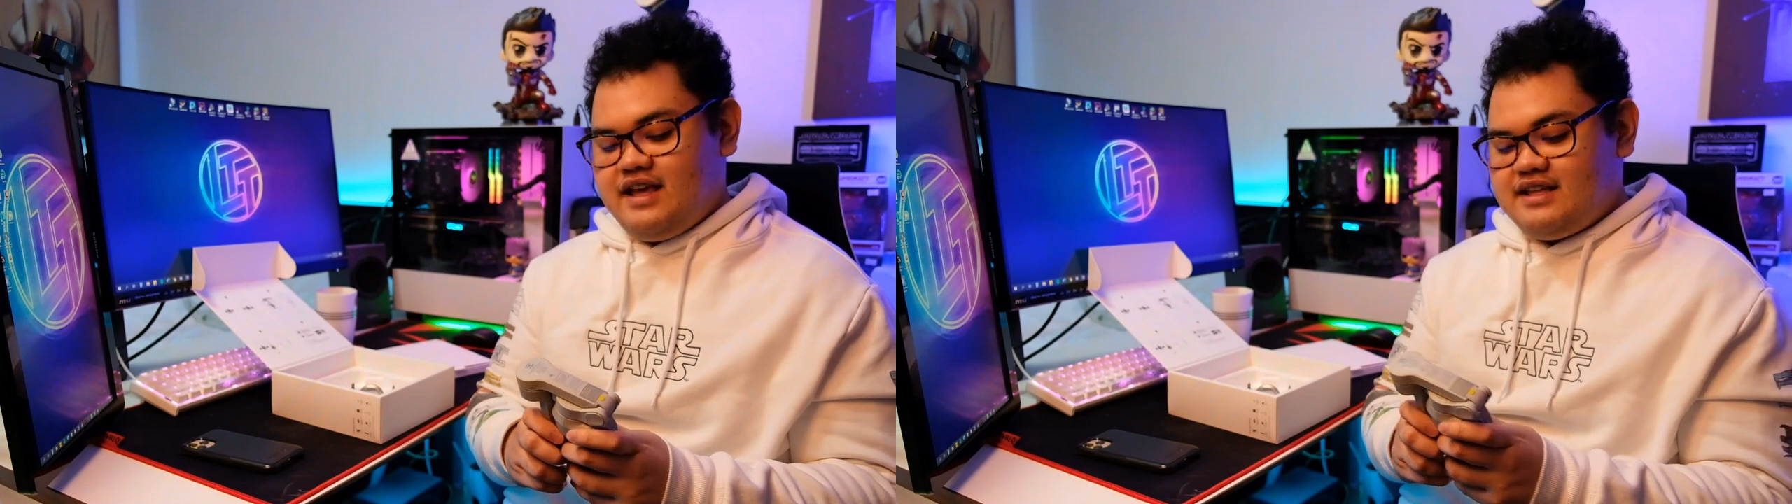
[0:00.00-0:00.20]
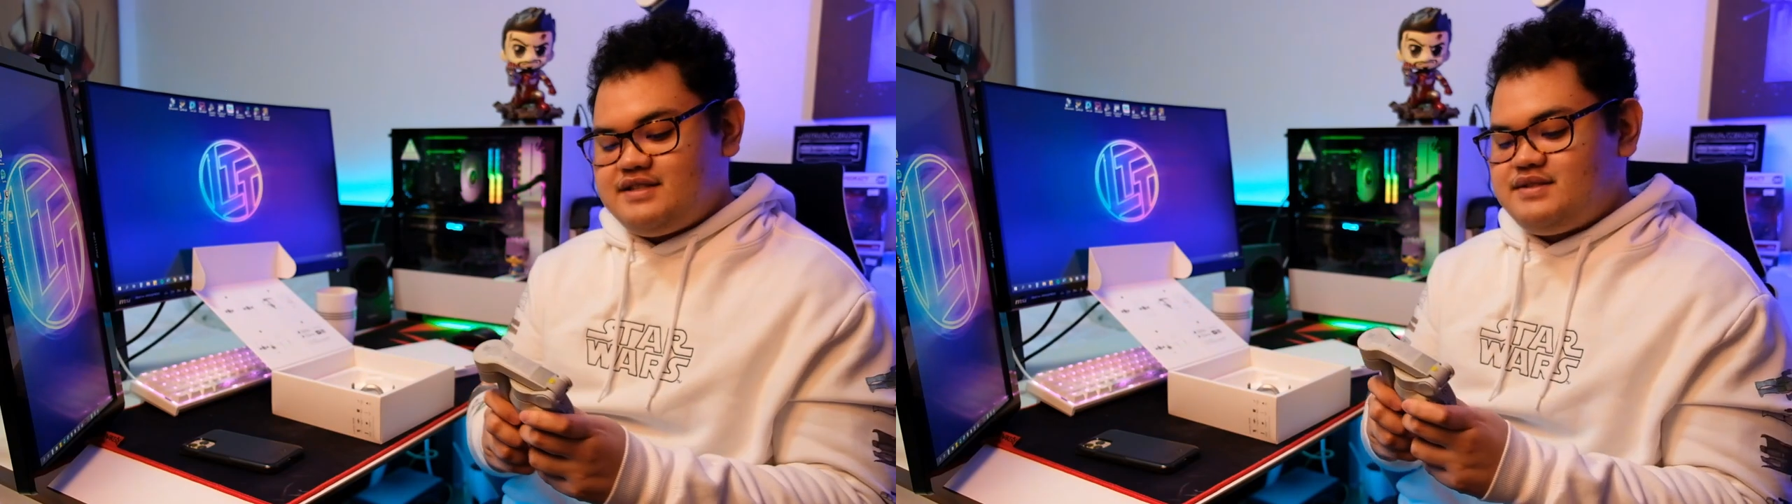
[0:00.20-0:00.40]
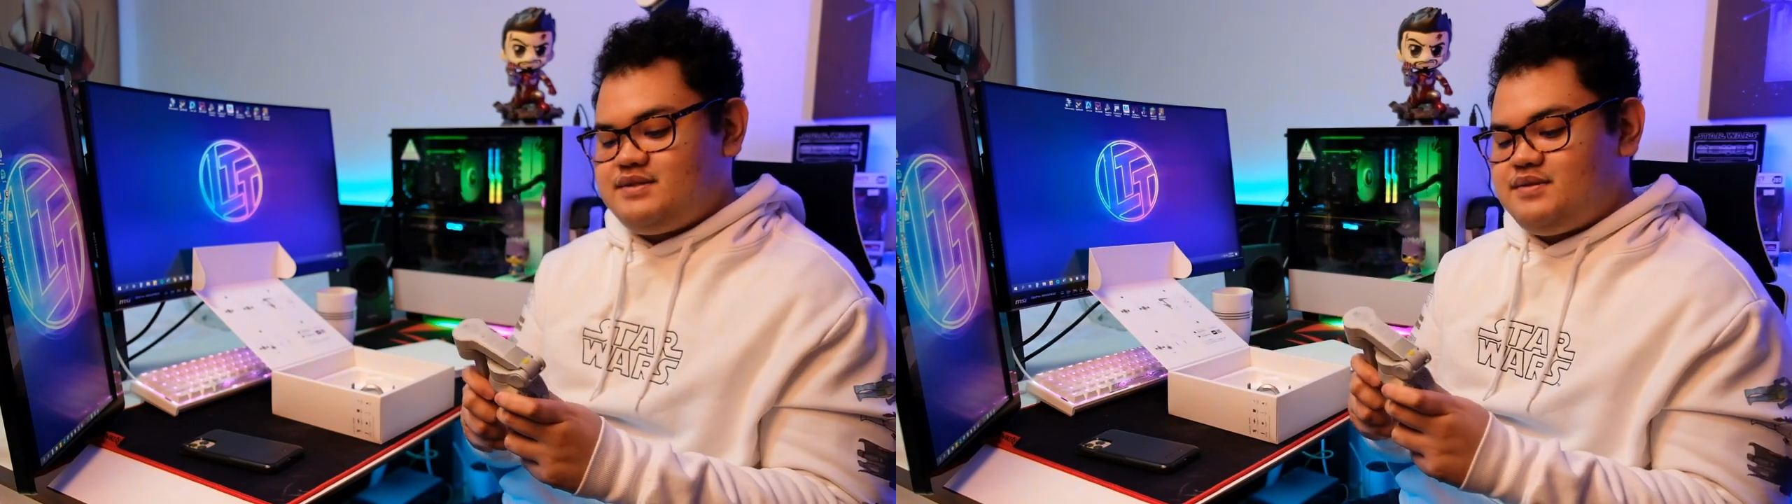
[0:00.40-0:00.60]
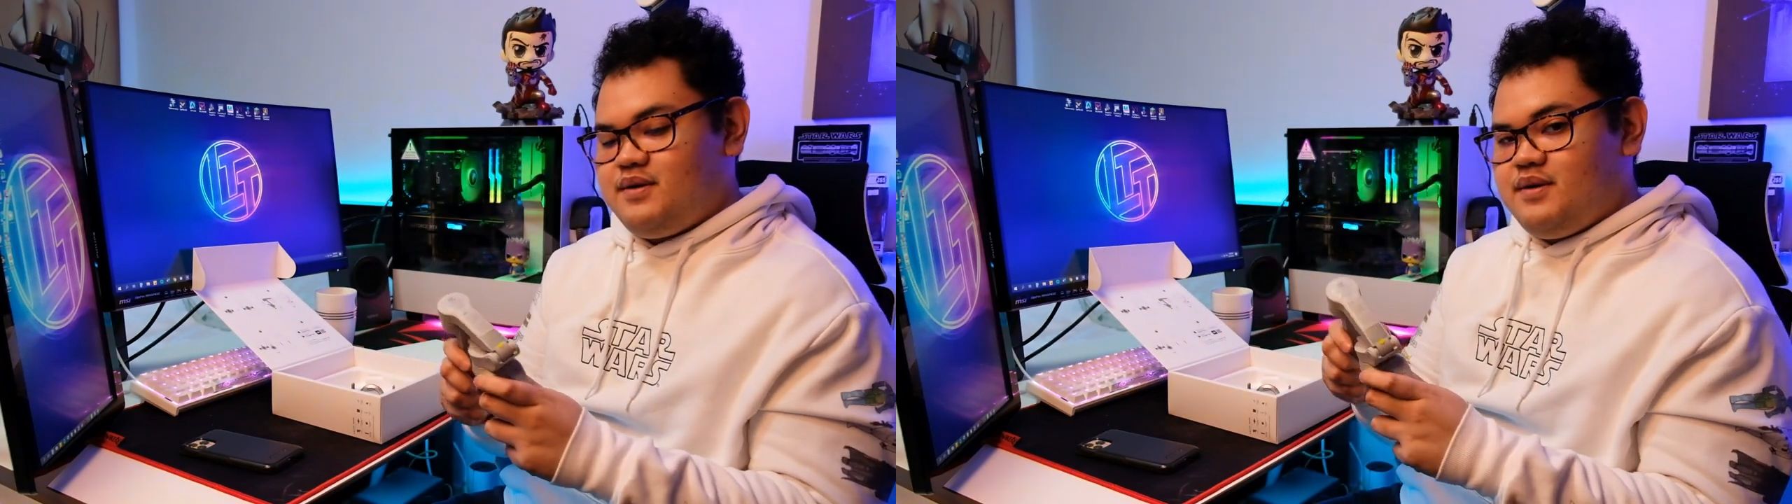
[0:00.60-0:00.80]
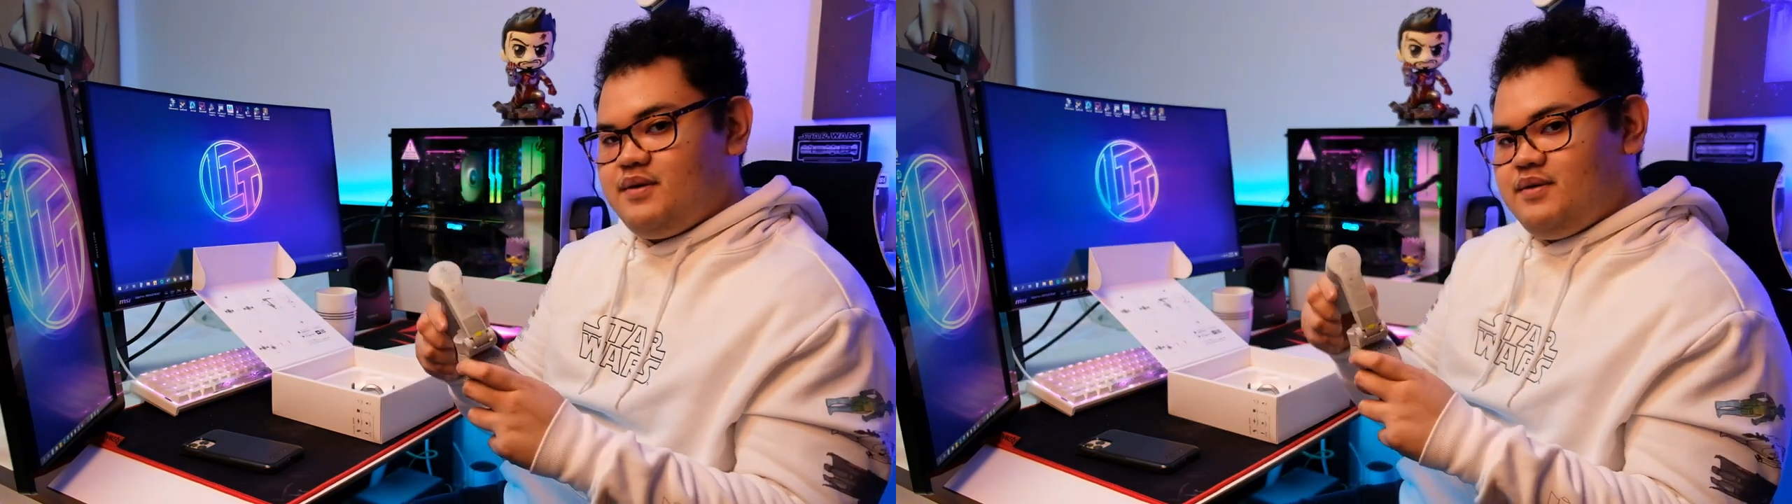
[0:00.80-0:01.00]
it's
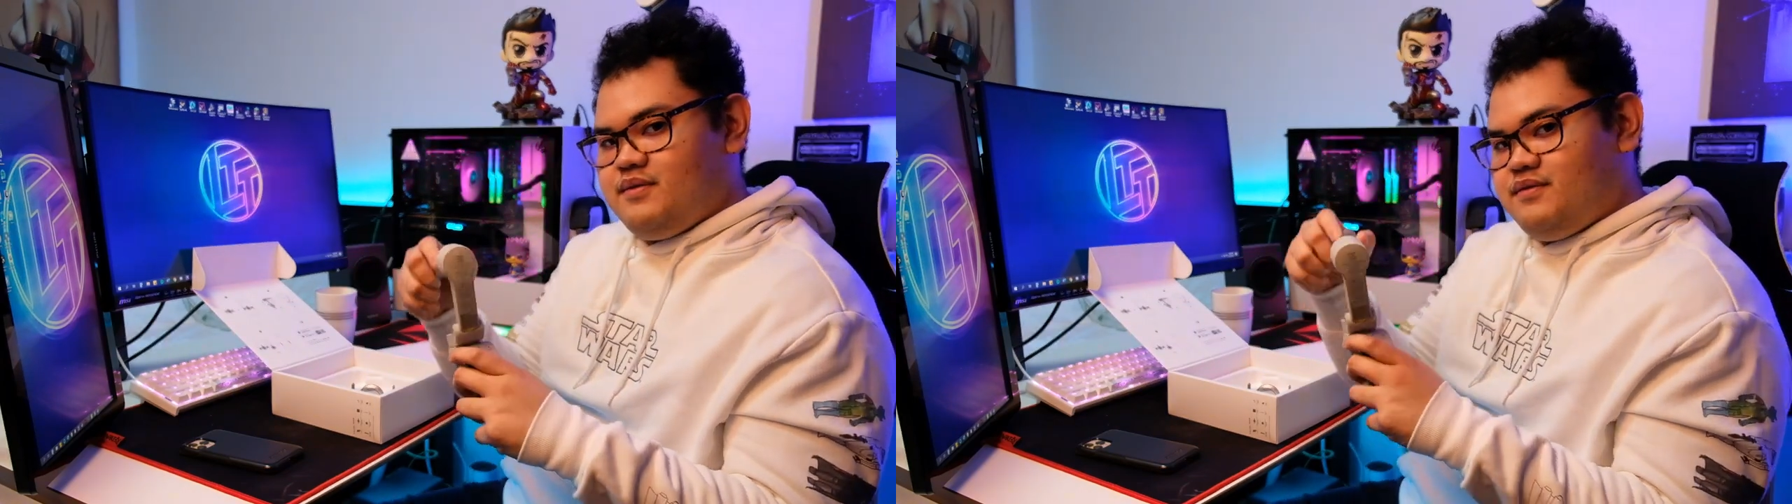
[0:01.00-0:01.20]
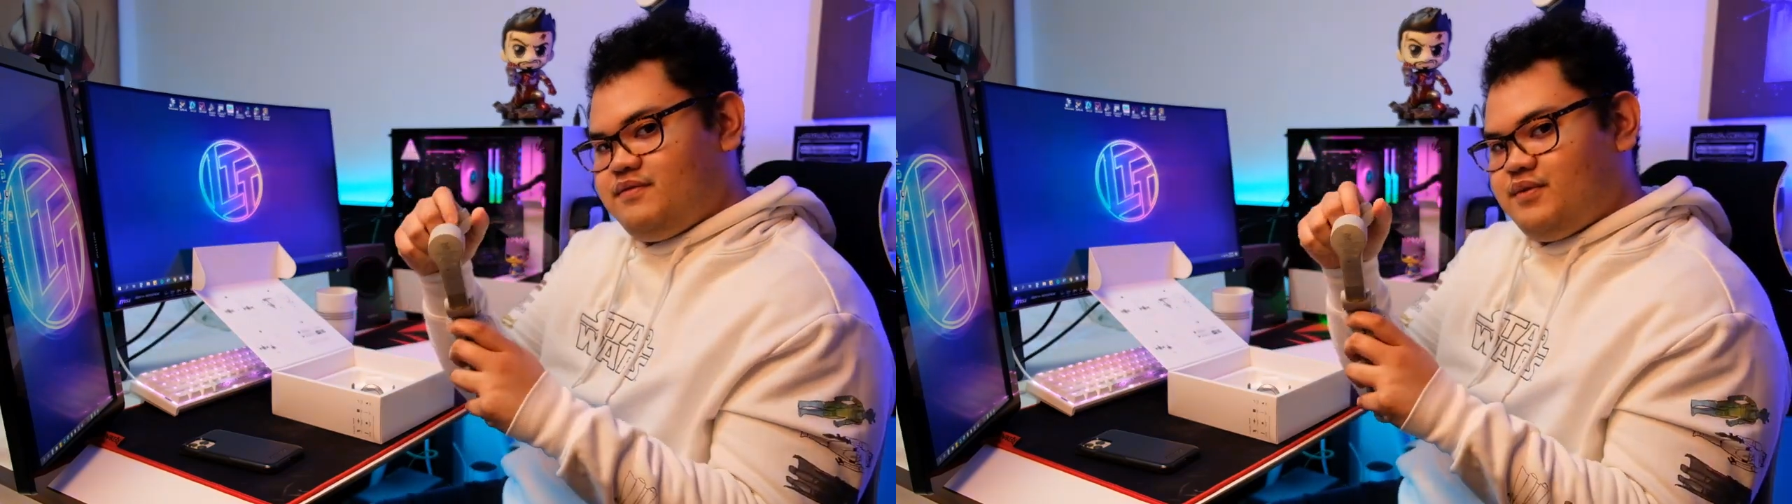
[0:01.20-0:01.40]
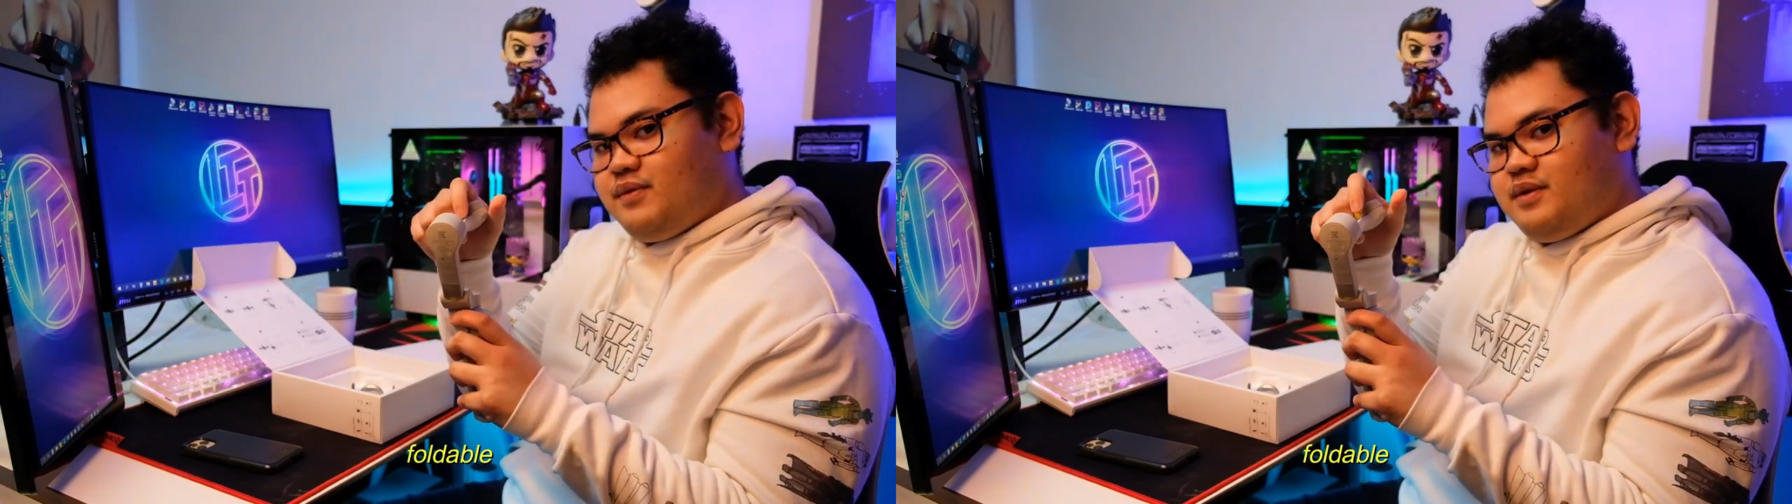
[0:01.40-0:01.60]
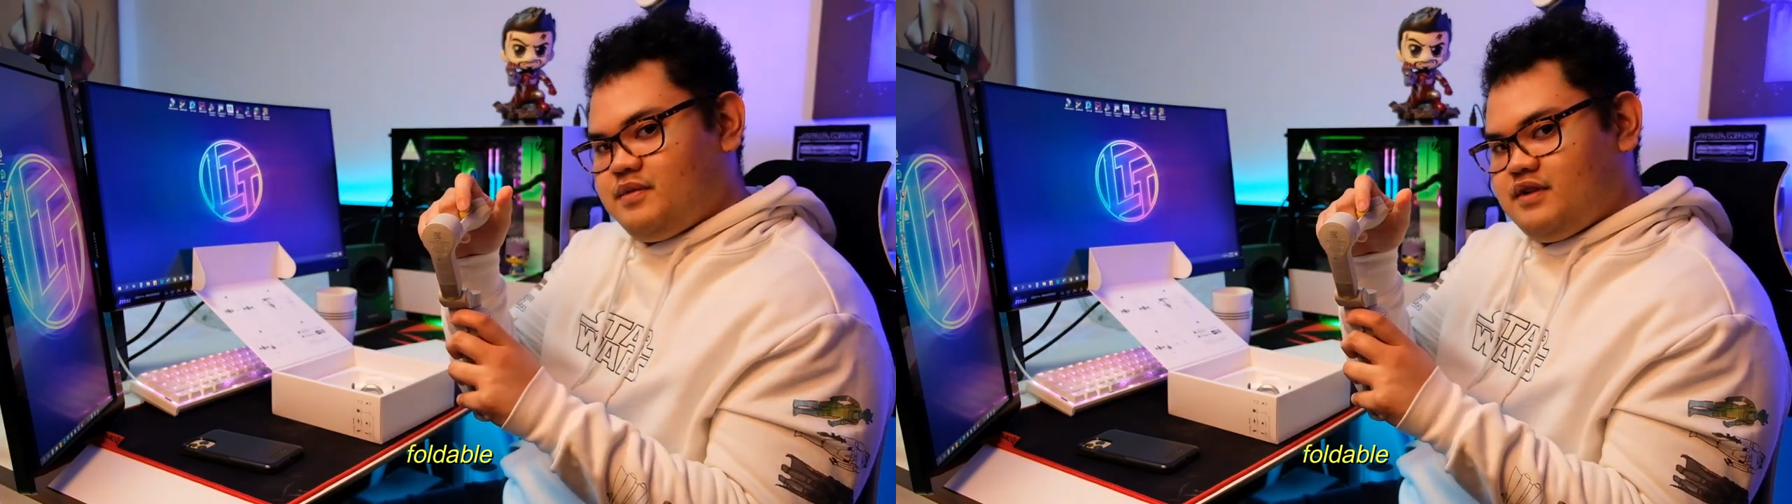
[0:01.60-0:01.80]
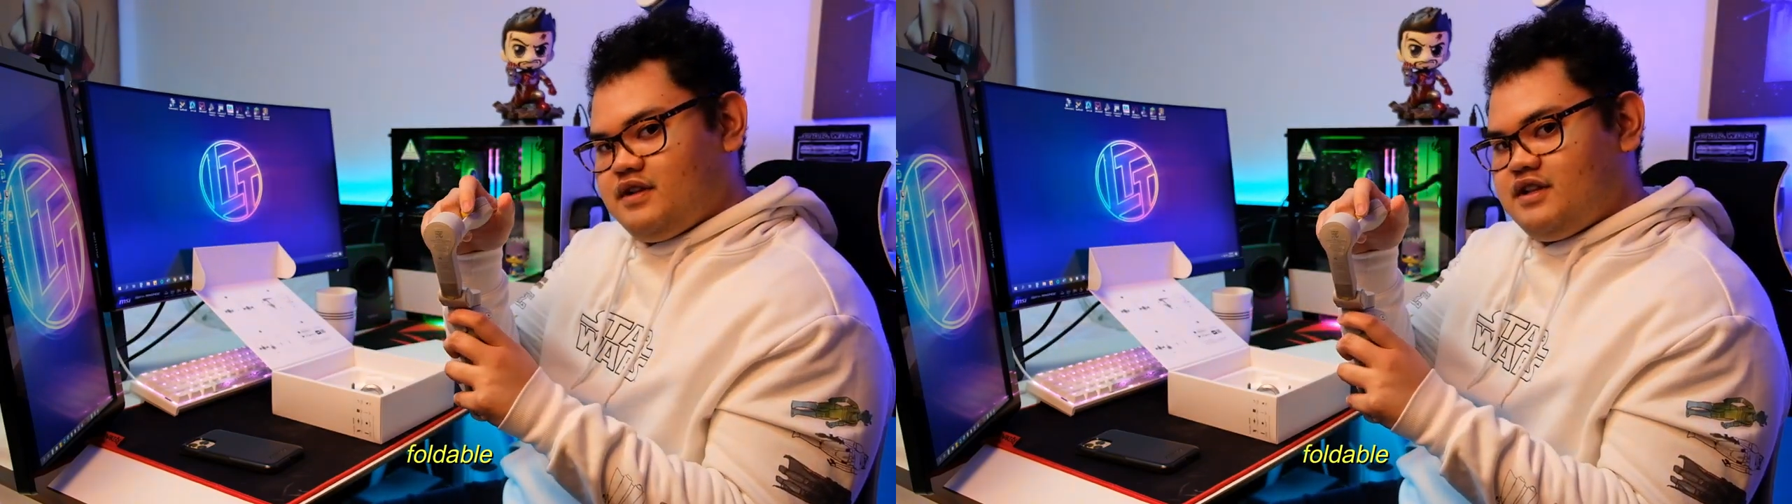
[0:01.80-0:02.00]

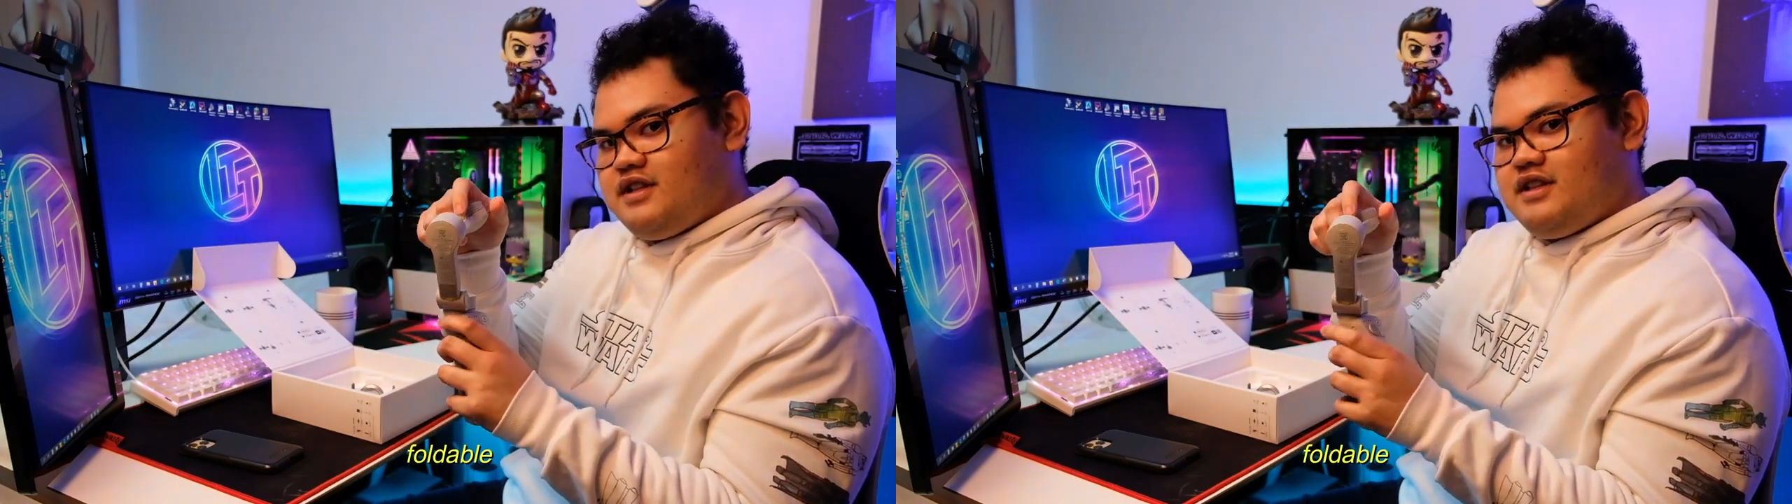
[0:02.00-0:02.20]
foldable.